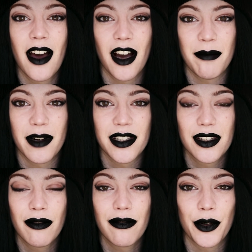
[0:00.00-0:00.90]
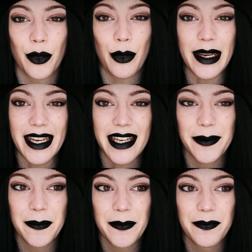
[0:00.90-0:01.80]
nightmares for a week.
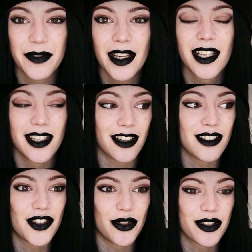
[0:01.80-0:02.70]
Like, true